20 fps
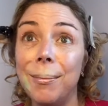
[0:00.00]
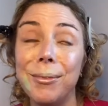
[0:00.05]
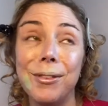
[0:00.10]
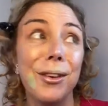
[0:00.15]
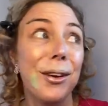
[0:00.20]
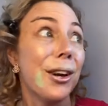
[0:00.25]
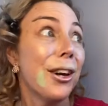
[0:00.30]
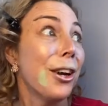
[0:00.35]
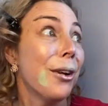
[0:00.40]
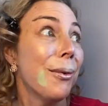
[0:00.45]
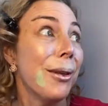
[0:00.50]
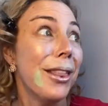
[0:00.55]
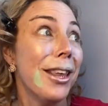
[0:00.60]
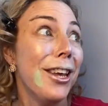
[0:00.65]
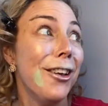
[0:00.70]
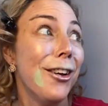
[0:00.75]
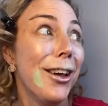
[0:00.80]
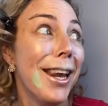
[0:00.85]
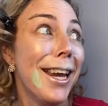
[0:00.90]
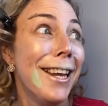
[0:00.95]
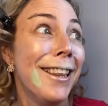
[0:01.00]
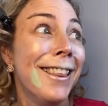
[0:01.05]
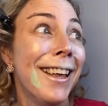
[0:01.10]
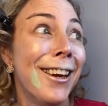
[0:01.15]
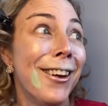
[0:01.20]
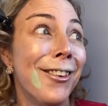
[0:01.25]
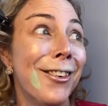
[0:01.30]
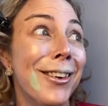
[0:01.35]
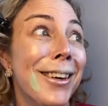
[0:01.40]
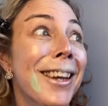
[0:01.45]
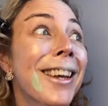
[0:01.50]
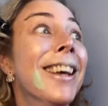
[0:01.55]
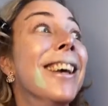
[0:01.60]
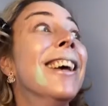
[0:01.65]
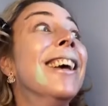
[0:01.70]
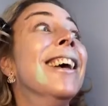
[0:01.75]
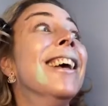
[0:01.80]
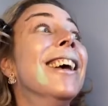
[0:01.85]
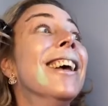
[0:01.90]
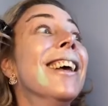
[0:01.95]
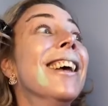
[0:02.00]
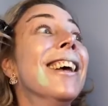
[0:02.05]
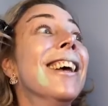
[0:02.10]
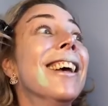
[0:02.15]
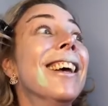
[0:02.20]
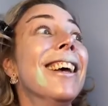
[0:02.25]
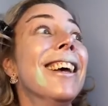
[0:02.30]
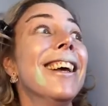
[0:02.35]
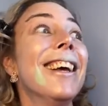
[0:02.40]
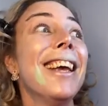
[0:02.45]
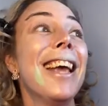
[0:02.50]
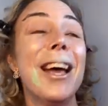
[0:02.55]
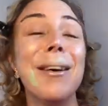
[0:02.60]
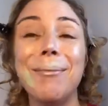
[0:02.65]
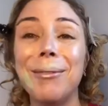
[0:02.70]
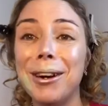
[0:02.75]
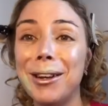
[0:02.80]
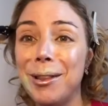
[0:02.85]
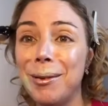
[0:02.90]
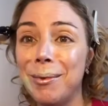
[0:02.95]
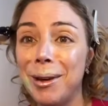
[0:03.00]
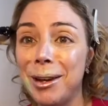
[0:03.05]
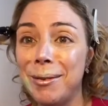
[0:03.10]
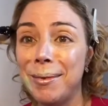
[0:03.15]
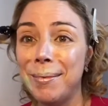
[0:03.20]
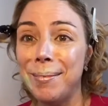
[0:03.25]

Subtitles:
So I don't know whether you're getting that on camera at the moment,